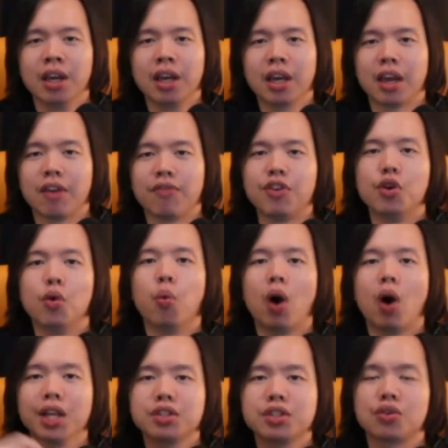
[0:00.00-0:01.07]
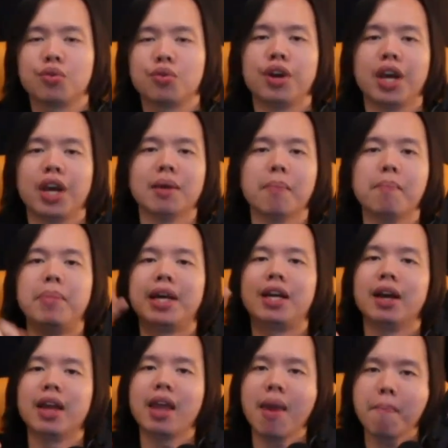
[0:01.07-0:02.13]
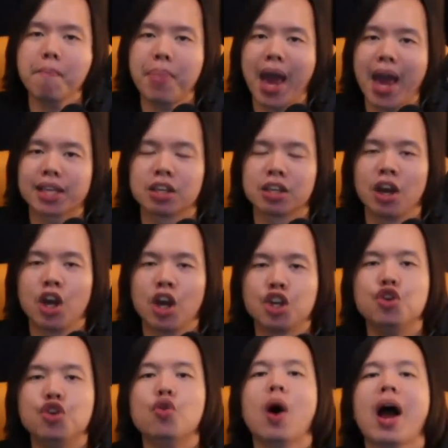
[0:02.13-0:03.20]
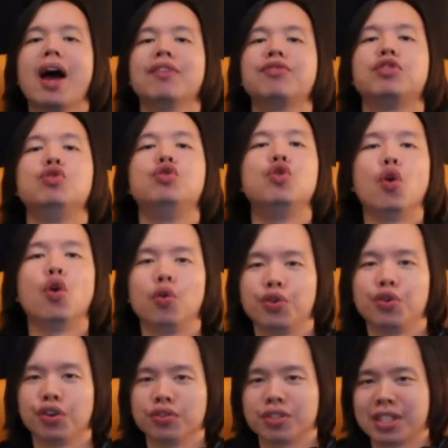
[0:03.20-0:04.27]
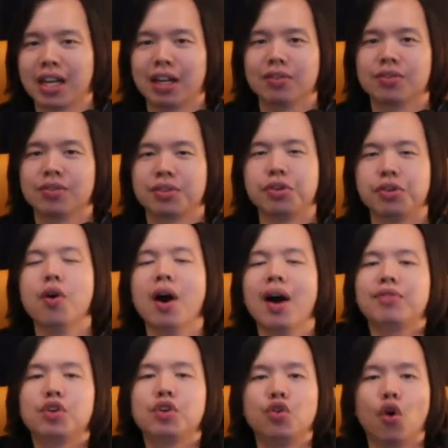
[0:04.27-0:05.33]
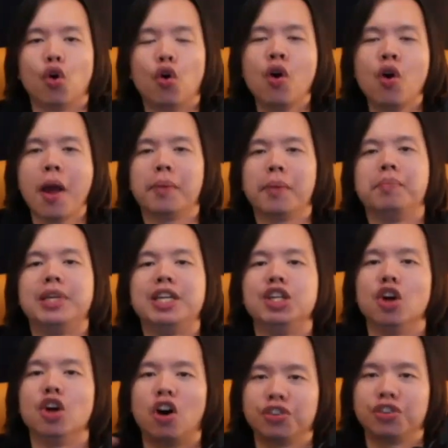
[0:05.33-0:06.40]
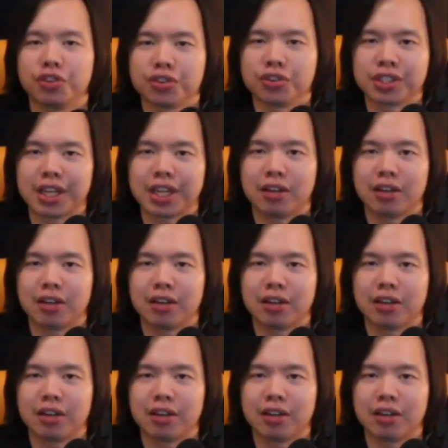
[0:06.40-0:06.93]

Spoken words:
If you want to create a bigger impact, you have to grow yourselves. You have to grow beyond yourself,